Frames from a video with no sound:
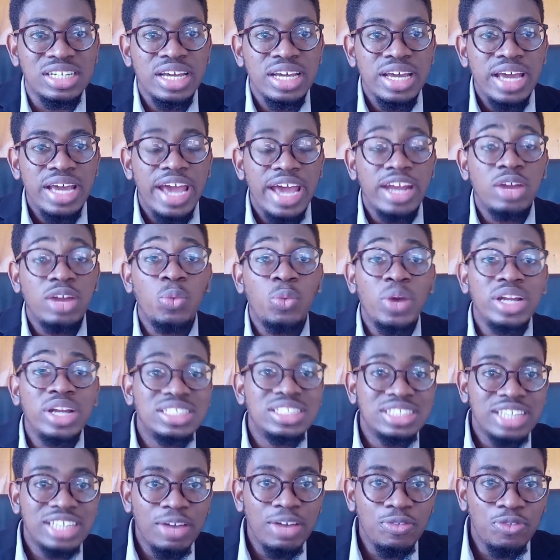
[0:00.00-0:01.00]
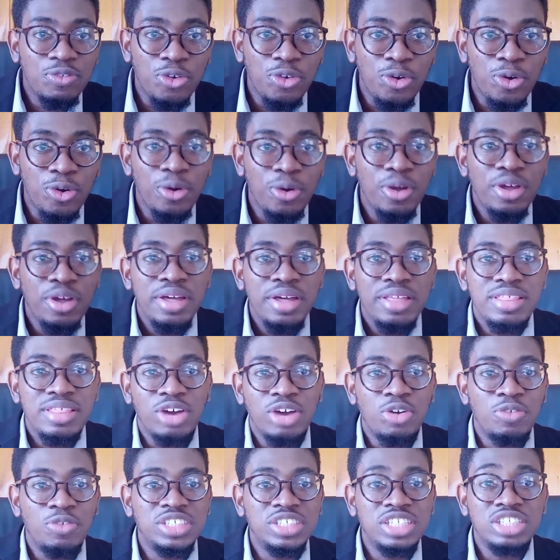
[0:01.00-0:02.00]
And then when it's time for that
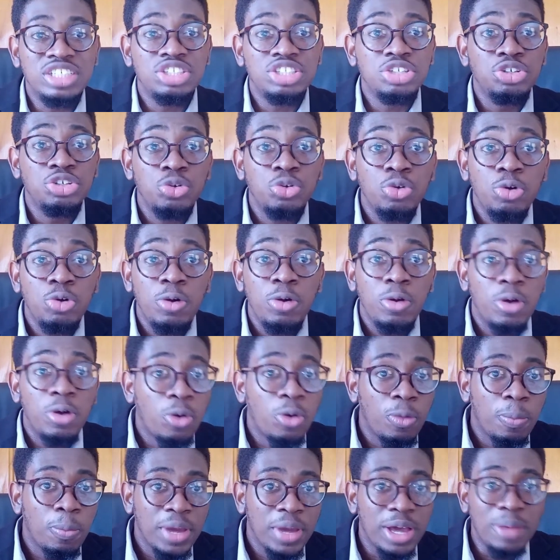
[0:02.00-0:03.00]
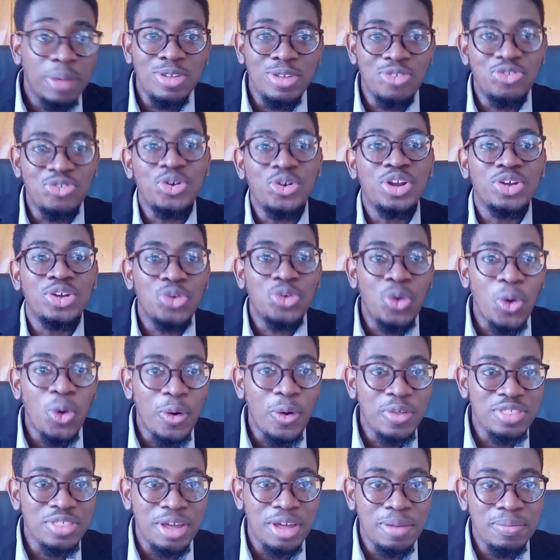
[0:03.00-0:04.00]
conversation, you pick up the phone and call
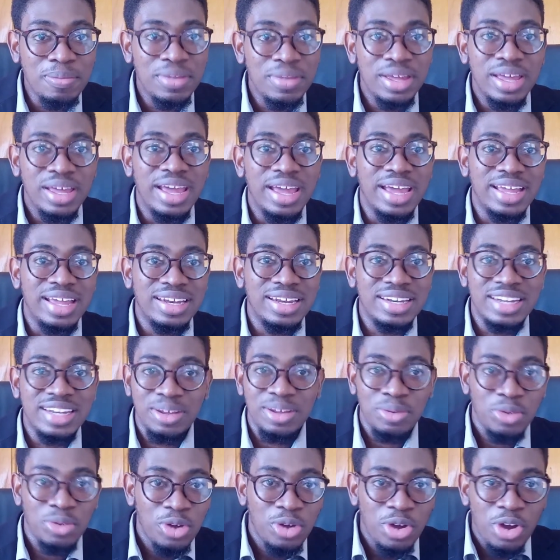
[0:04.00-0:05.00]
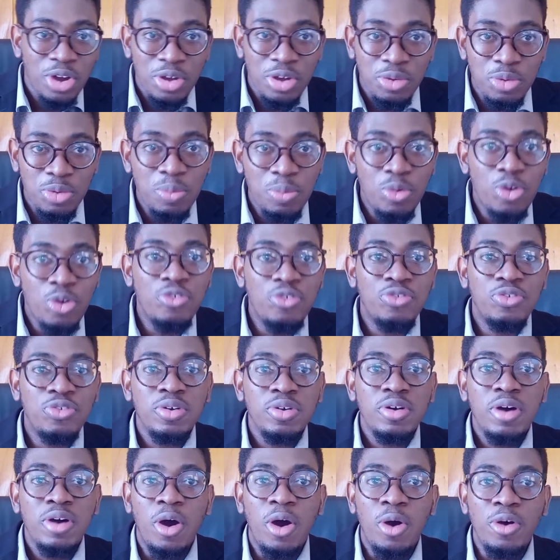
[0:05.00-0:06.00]
them and move
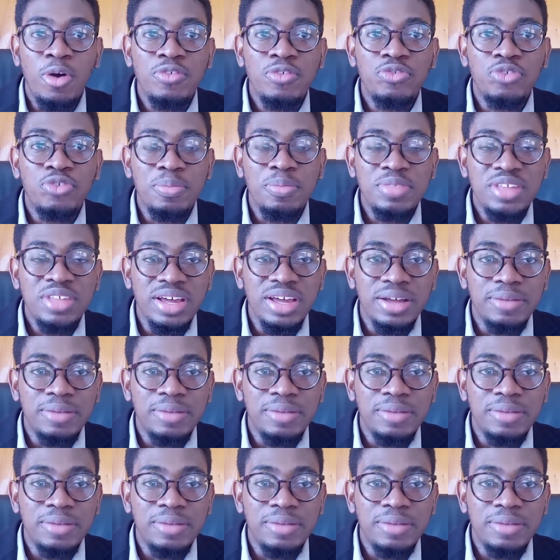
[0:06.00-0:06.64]
on from there.